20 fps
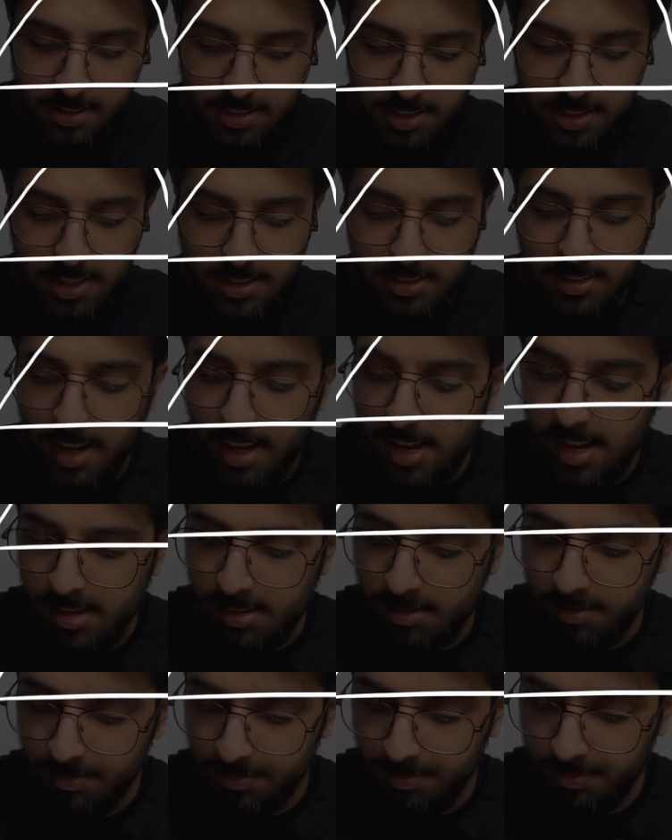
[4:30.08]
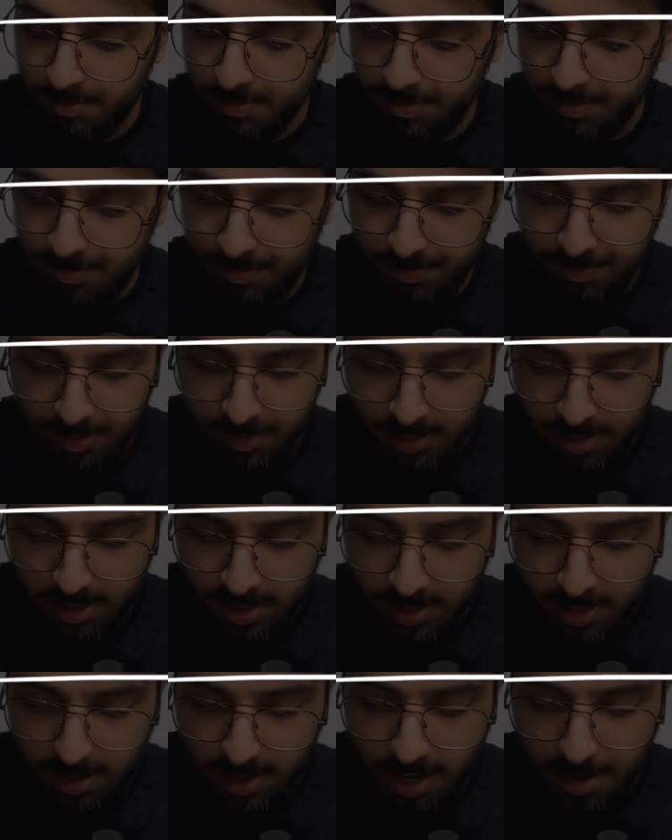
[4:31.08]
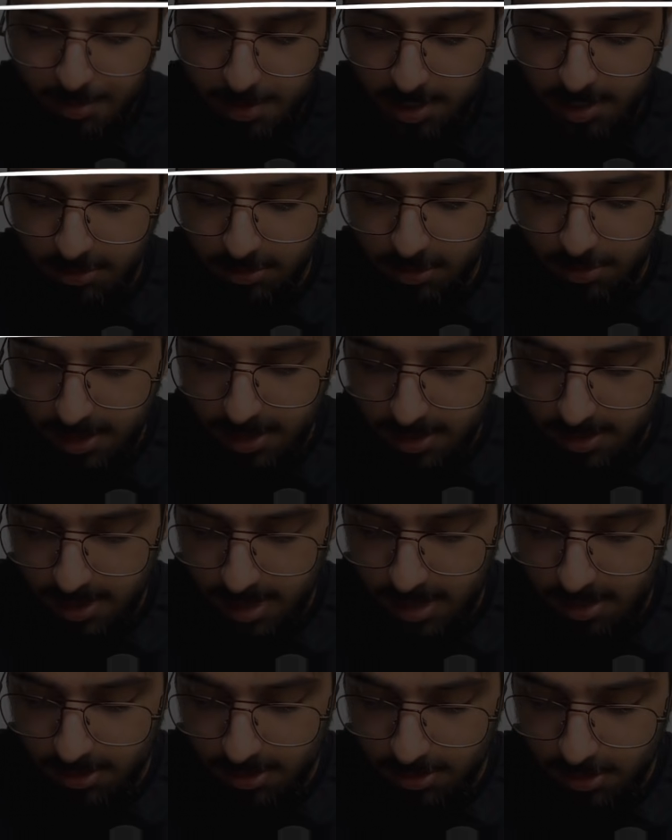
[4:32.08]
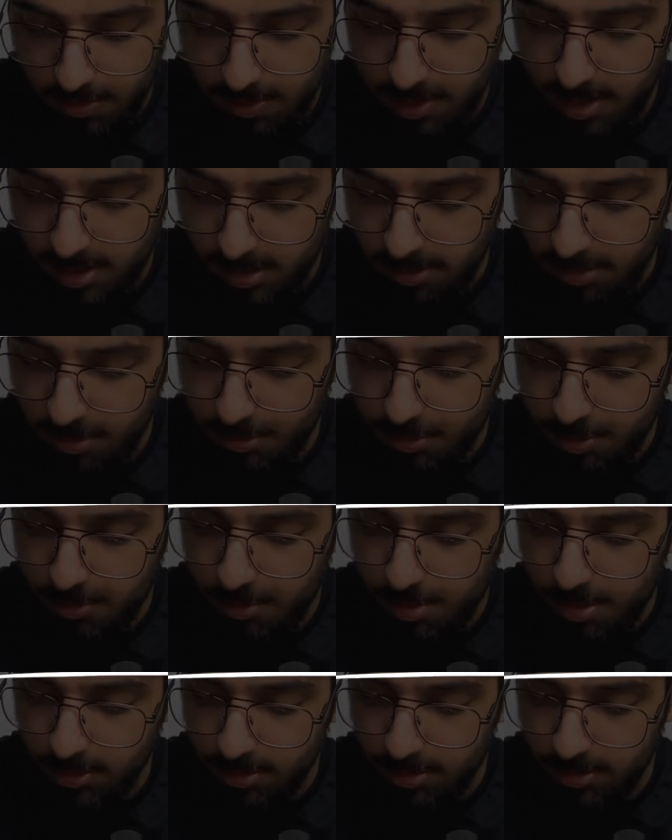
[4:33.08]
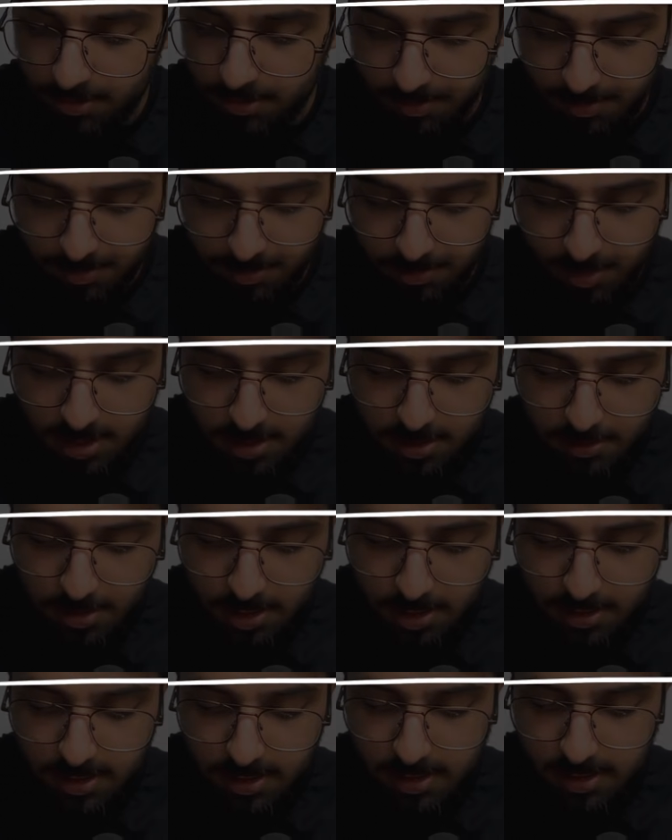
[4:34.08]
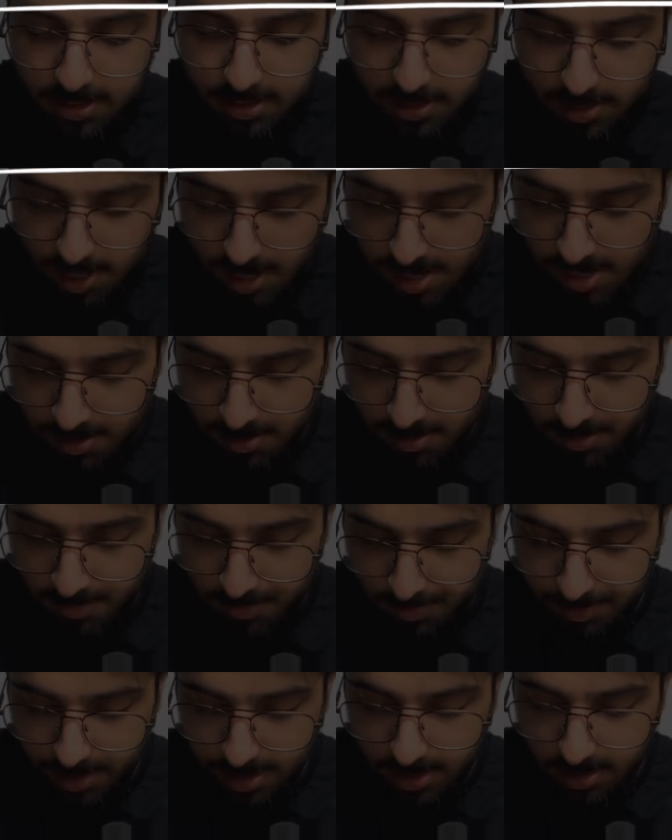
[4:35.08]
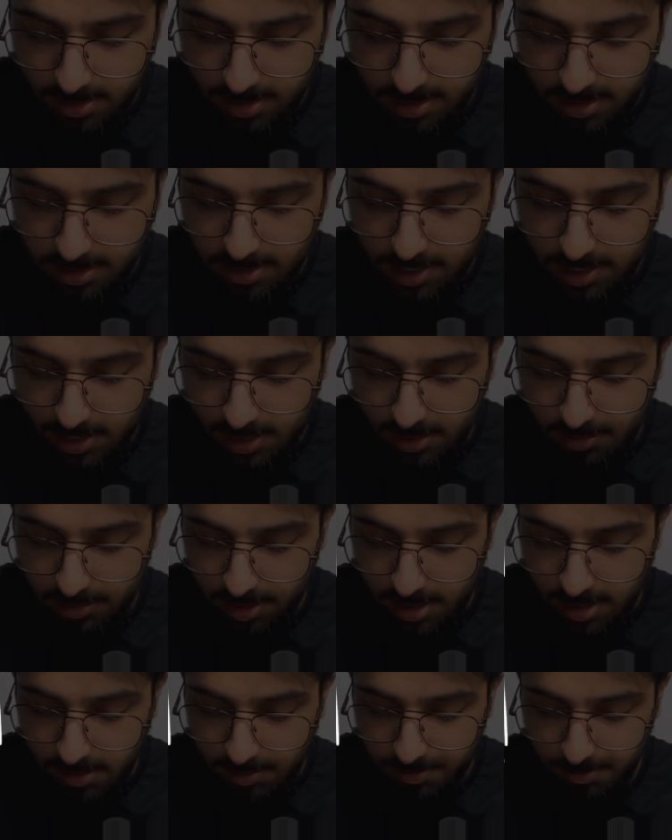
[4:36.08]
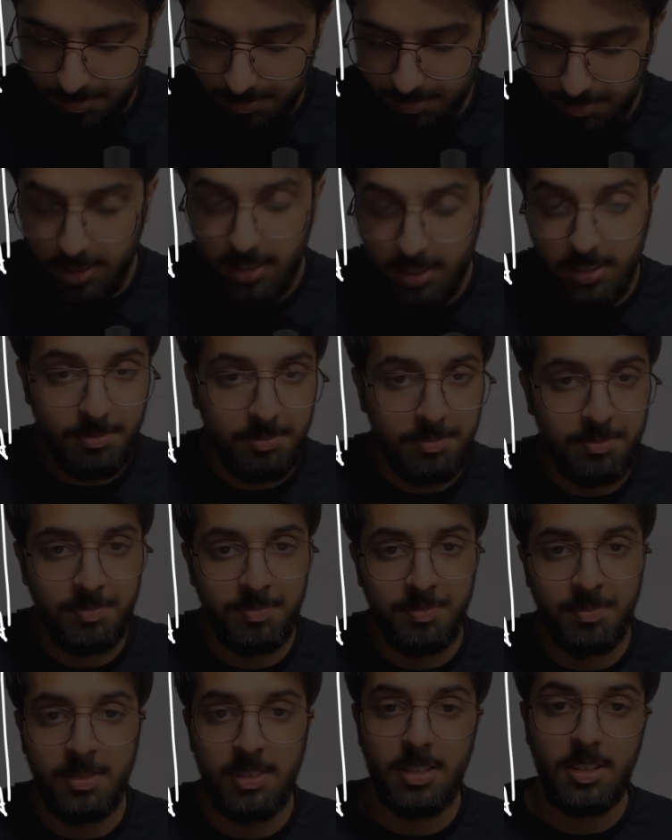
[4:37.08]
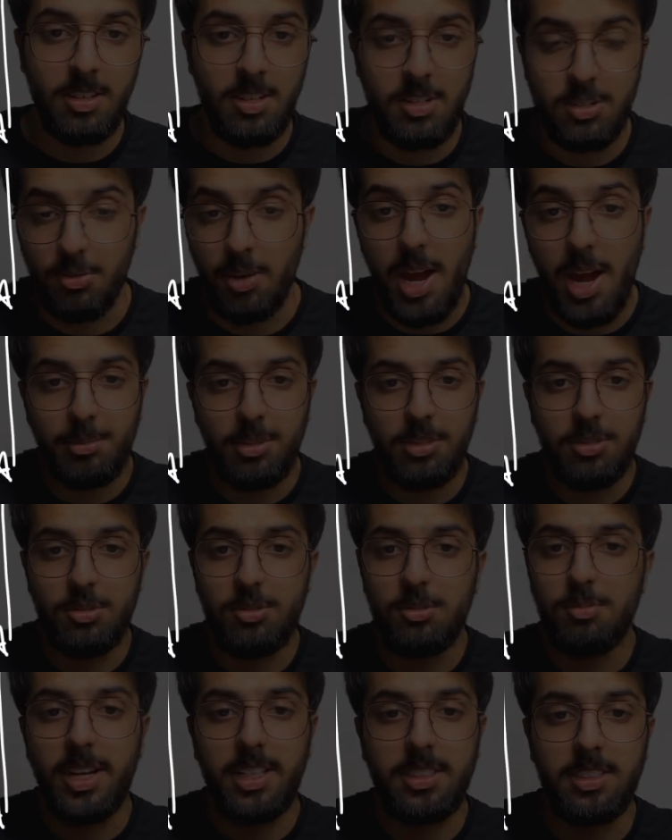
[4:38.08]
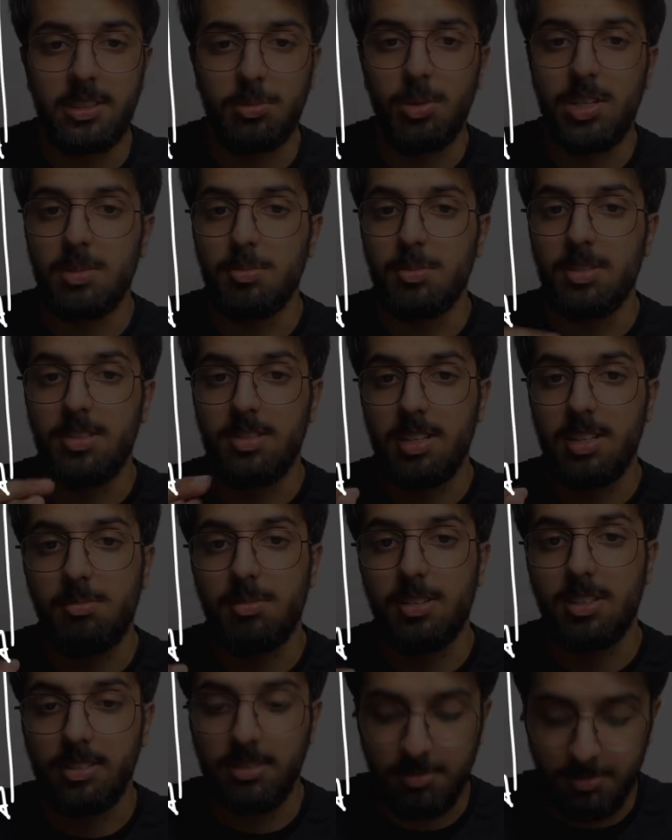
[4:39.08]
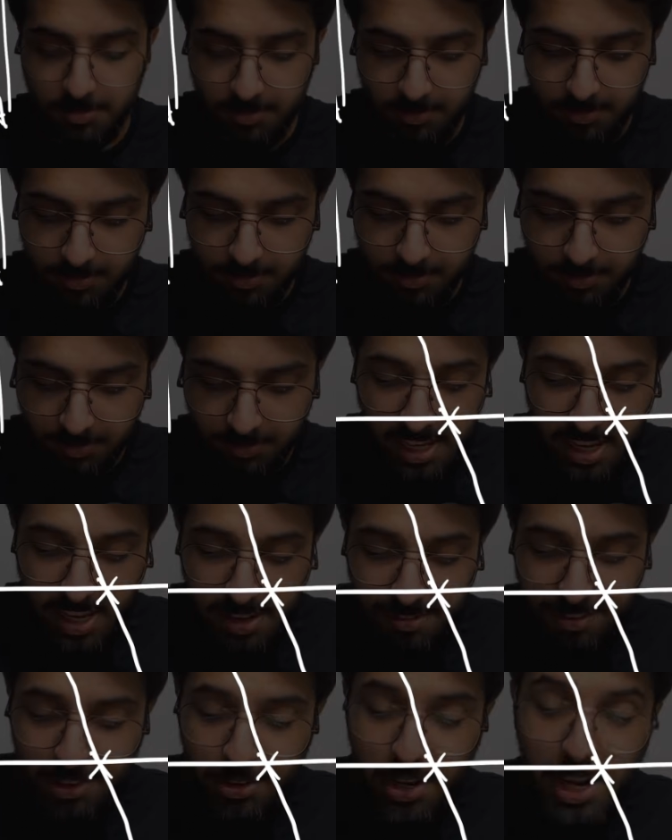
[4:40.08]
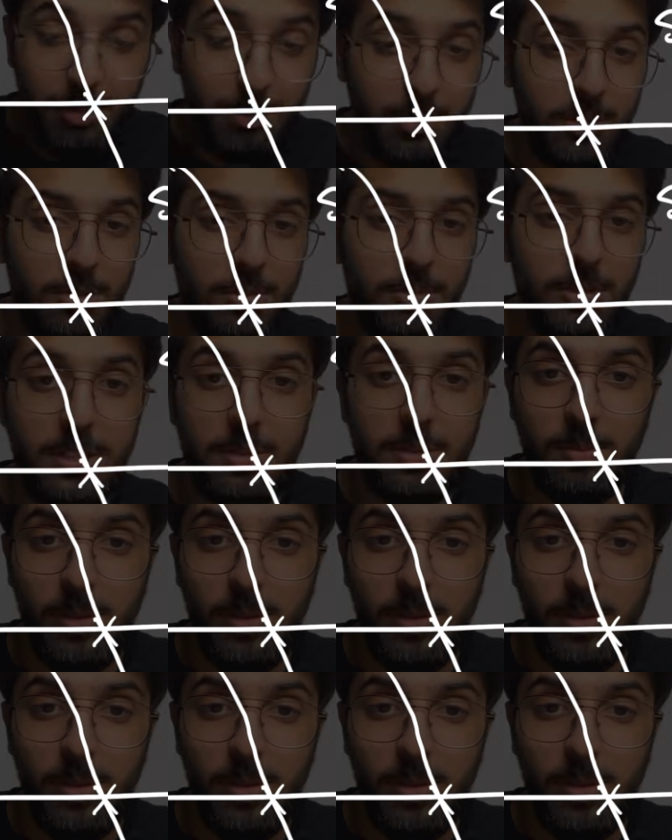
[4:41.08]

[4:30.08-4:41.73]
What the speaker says: say that's A, and we can replace that over here if we want, right? So we can say this is A, and this is negative A, okay? So amplitude, max displacement, same thing. If our amplitude is